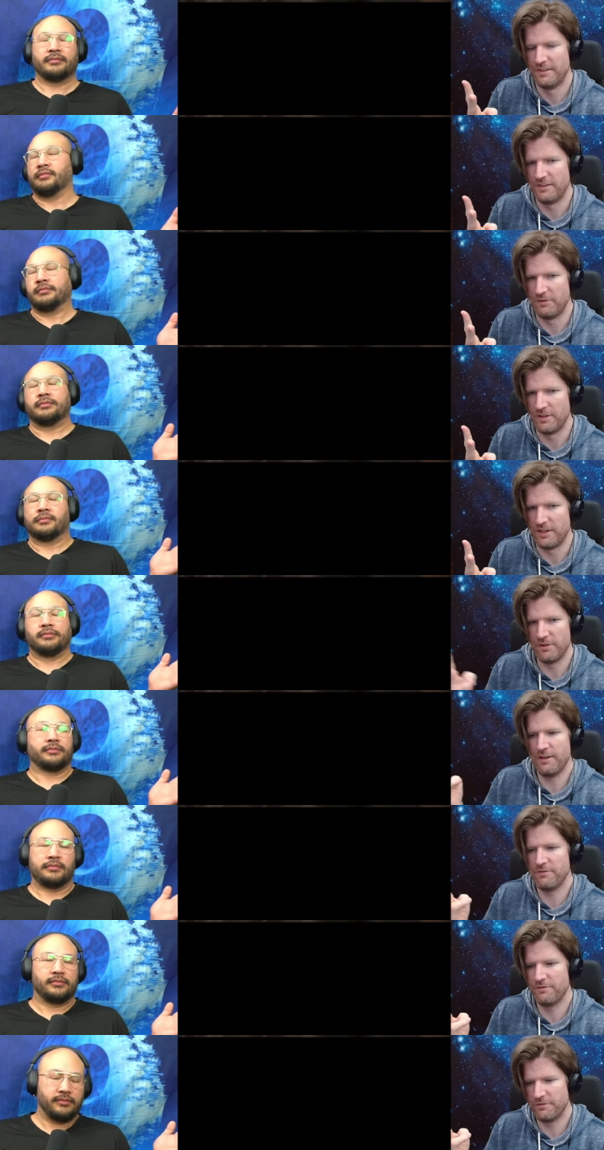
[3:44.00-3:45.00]
Speaker 1: but
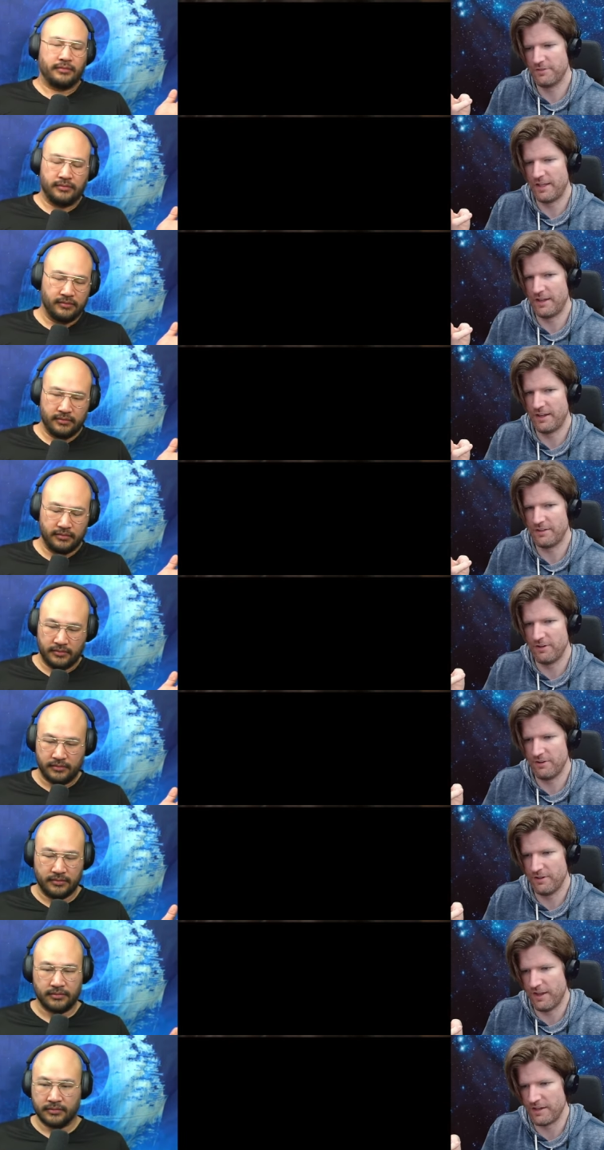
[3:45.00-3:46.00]

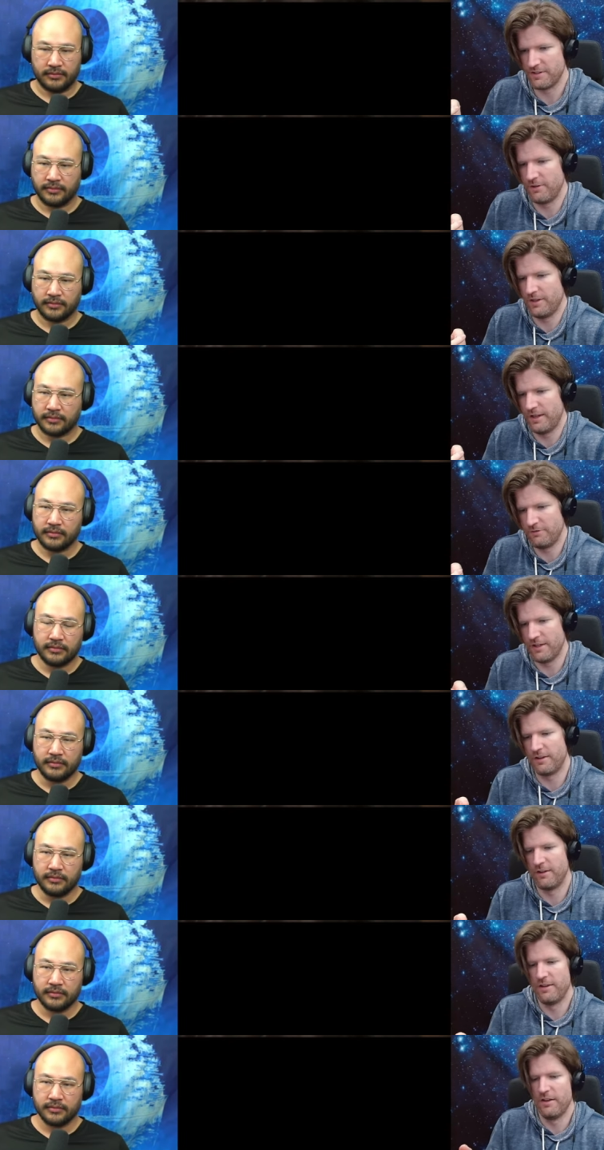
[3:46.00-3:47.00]
I guess they only have,
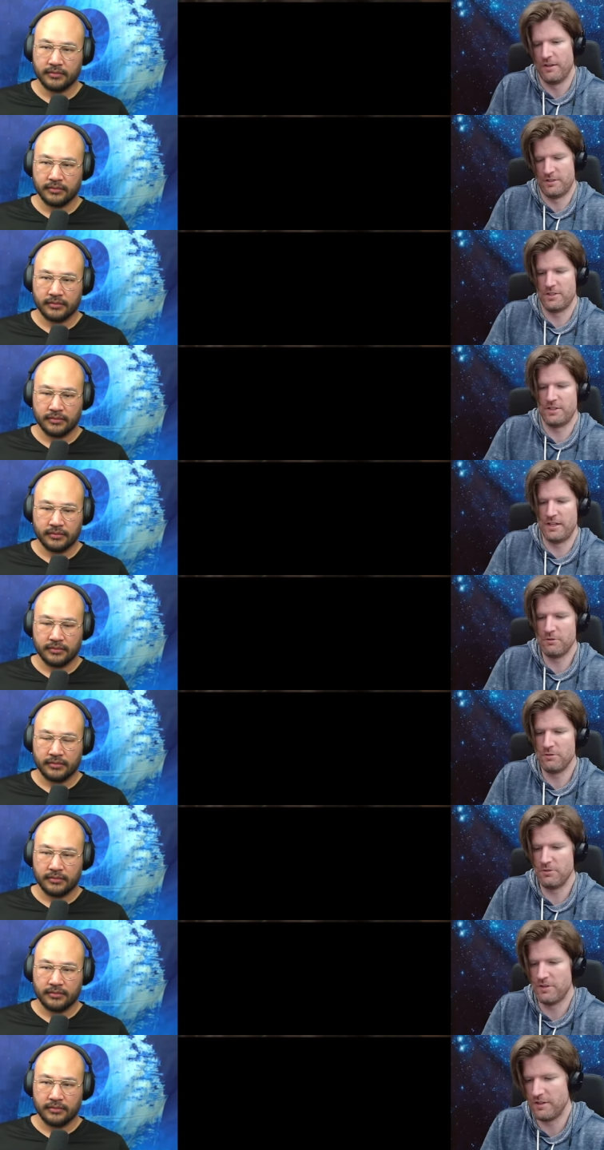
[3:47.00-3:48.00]
like,
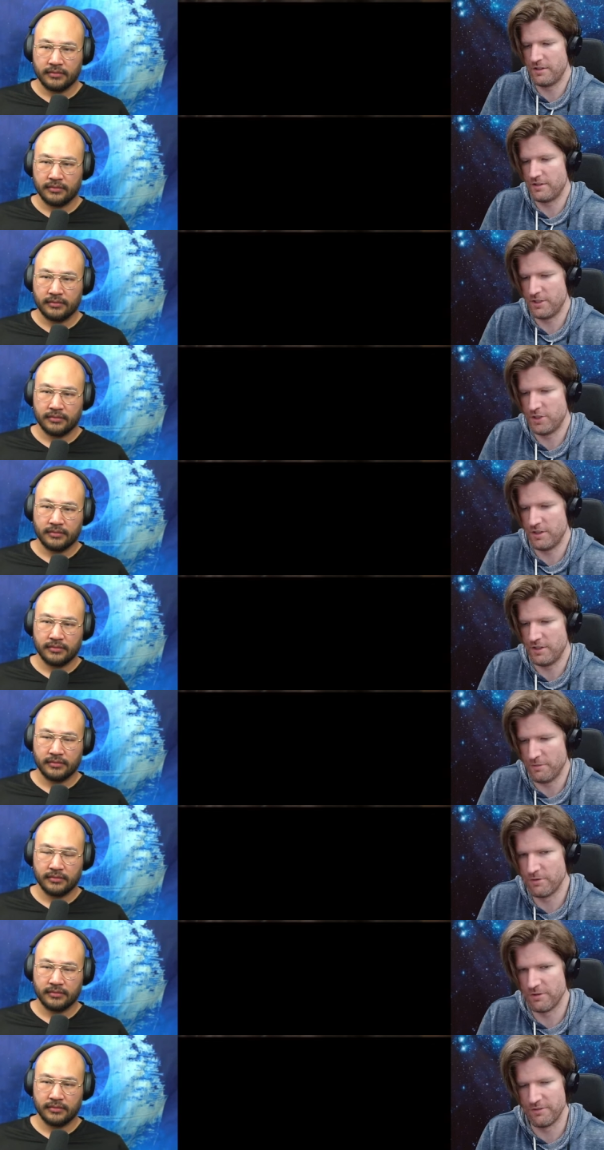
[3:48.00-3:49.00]
single-digit
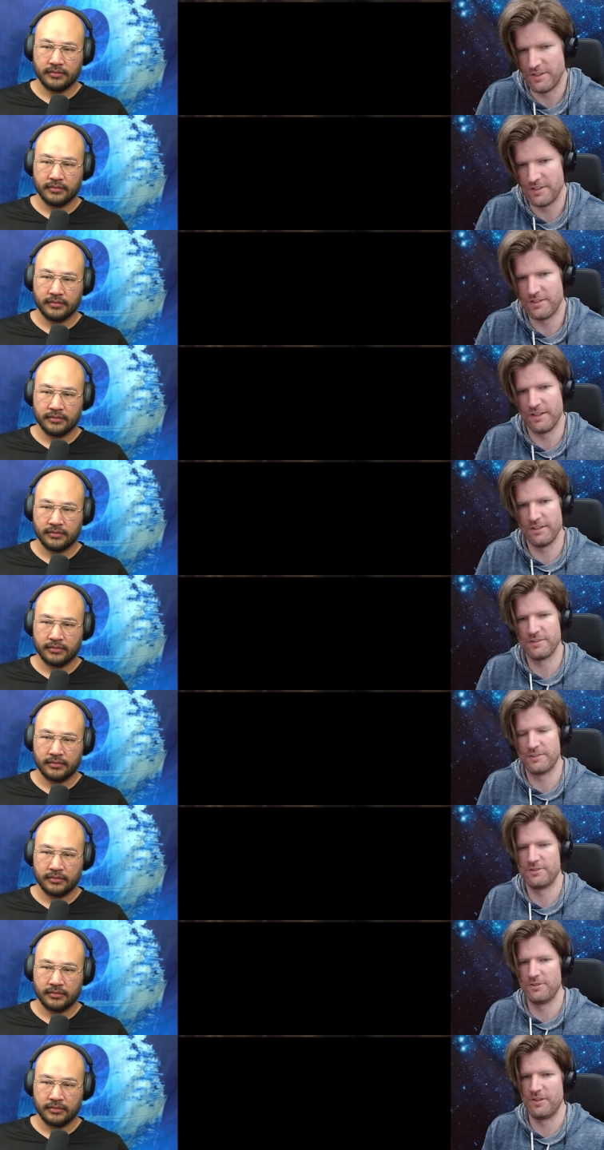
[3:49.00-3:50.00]
number of these things,
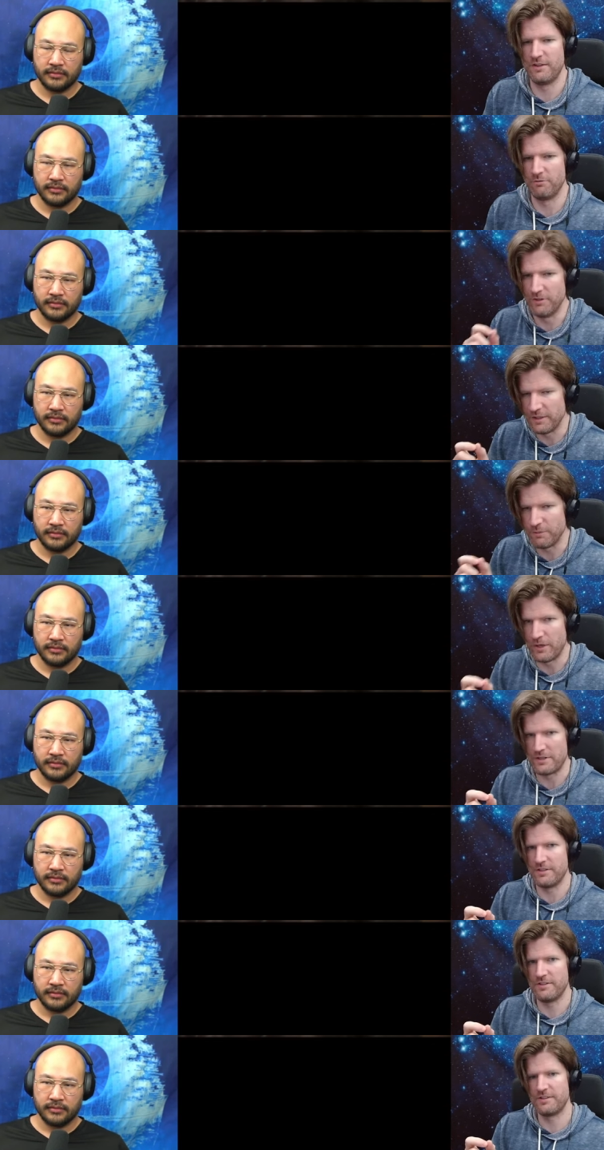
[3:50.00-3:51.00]
so they're really
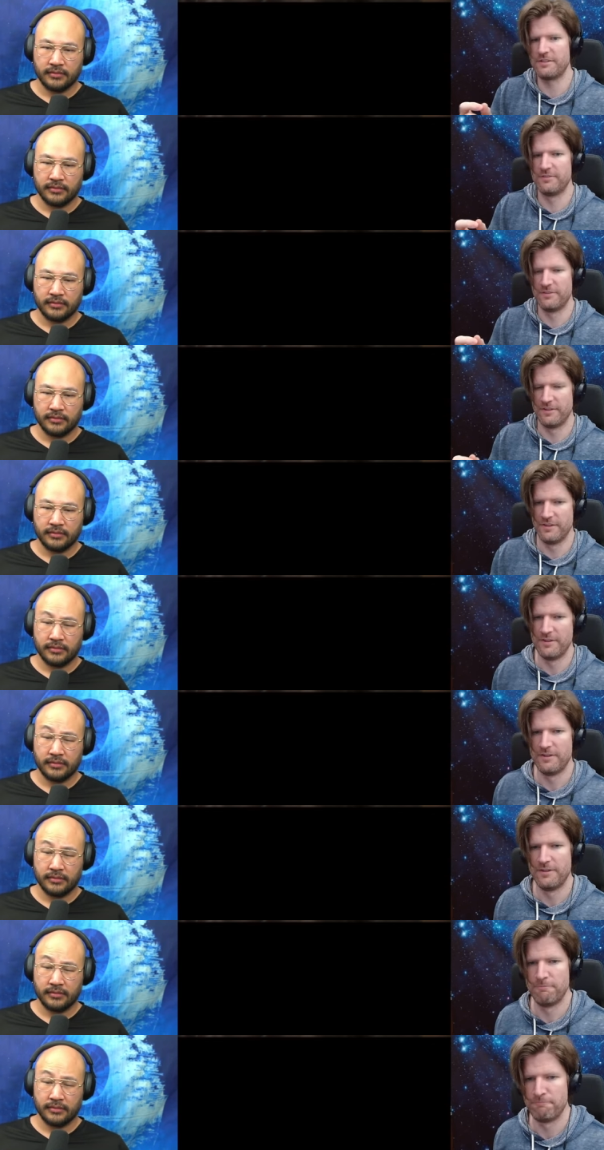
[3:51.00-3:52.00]
precious.
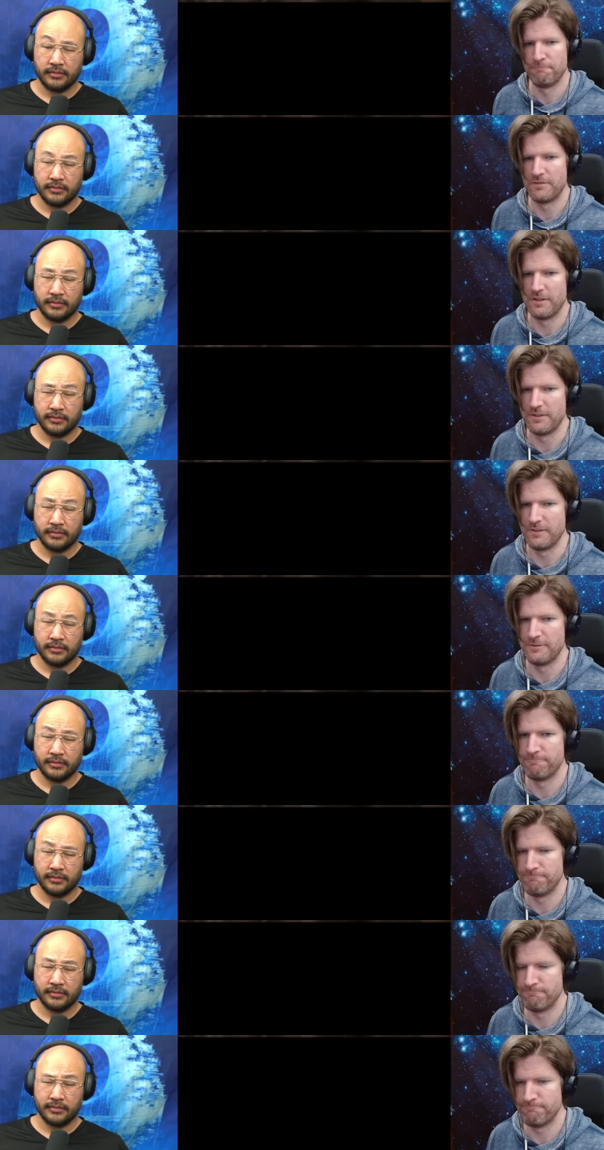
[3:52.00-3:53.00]

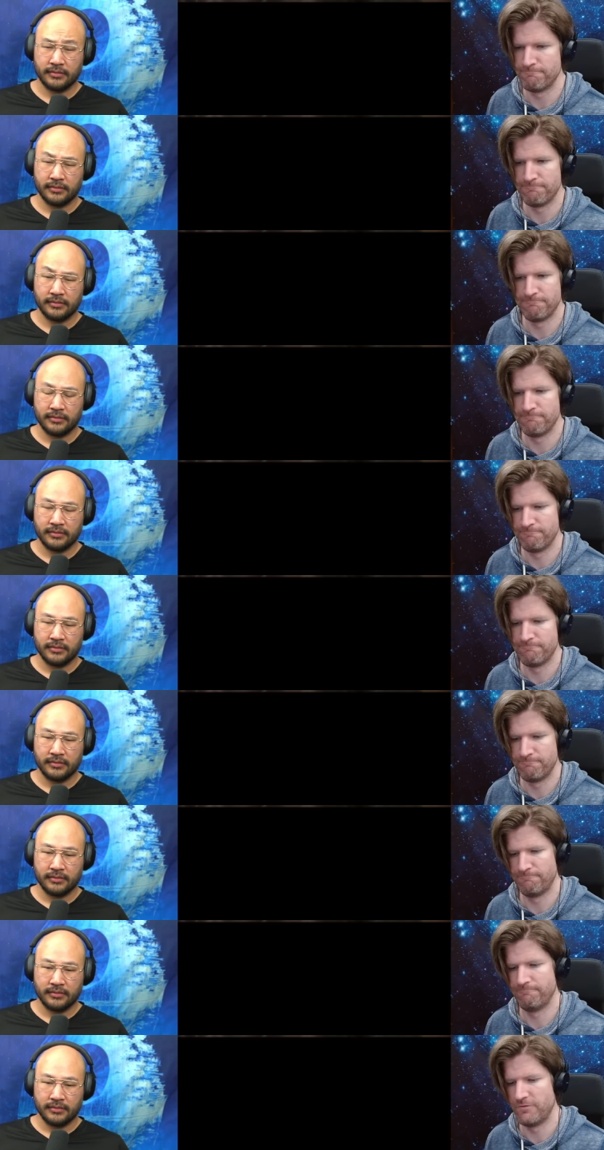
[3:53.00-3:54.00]

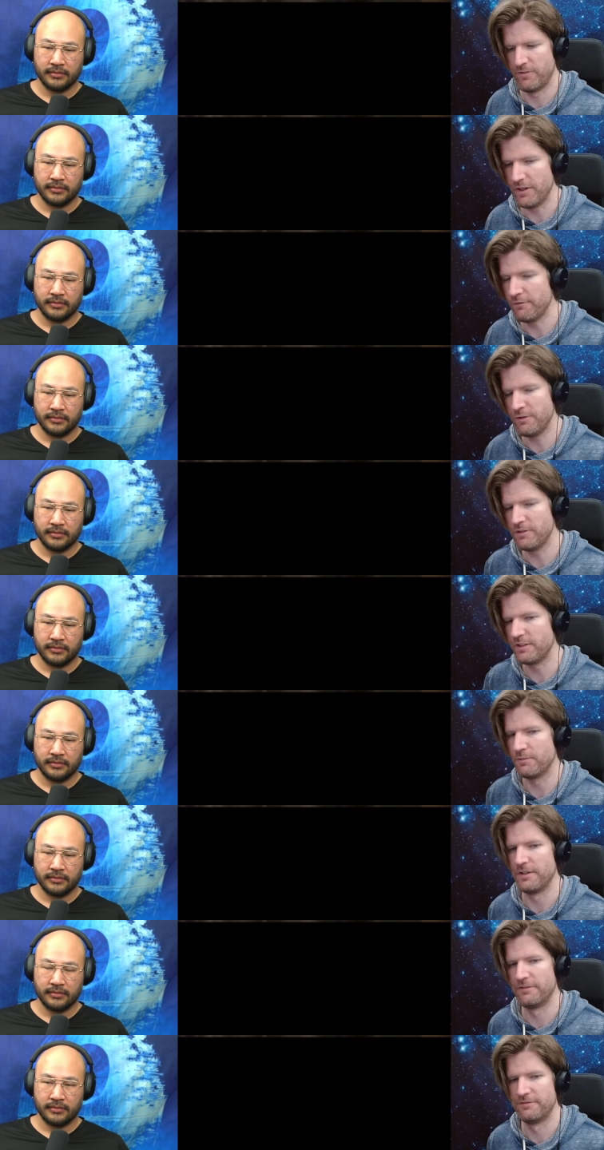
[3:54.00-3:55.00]
Very confusing to me.